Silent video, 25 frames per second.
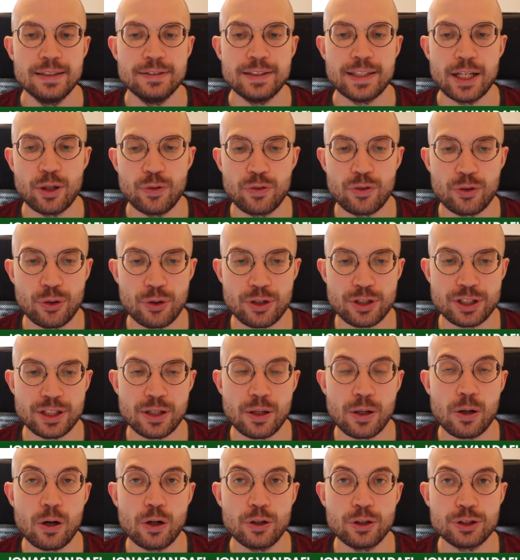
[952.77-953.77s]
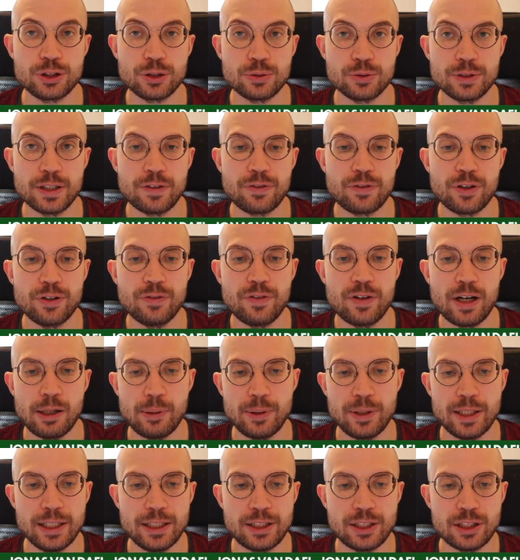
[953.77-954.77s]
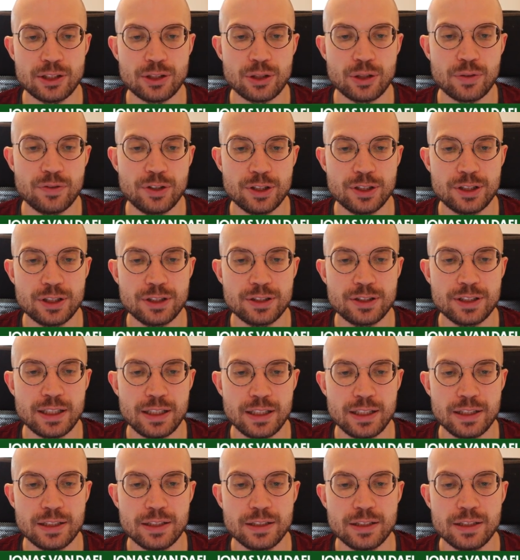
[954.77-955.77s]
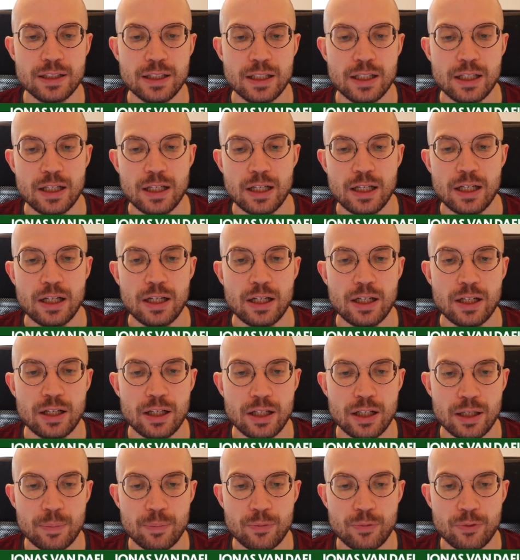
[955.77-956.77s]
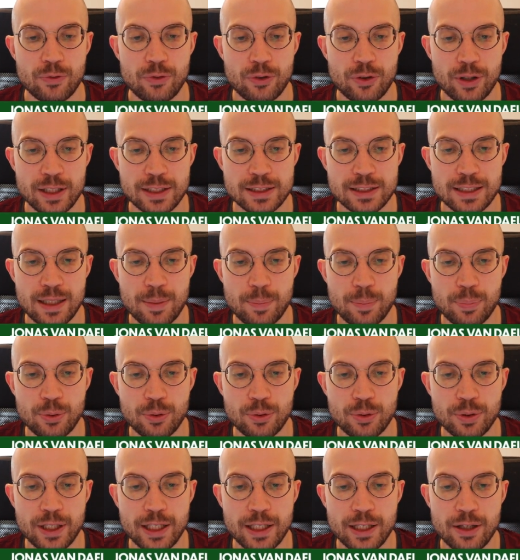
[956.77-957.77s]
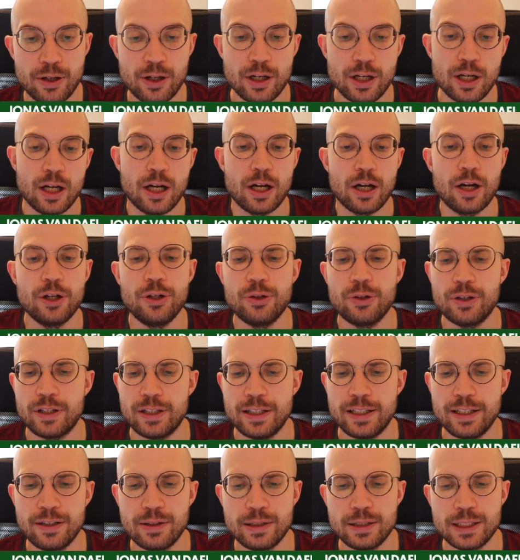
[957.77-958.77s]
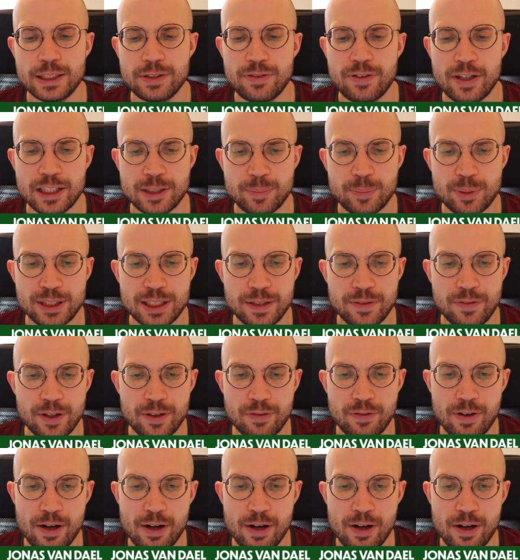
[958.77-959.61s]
Then of course there are also different variations of the Sicilian. For example, here in this specific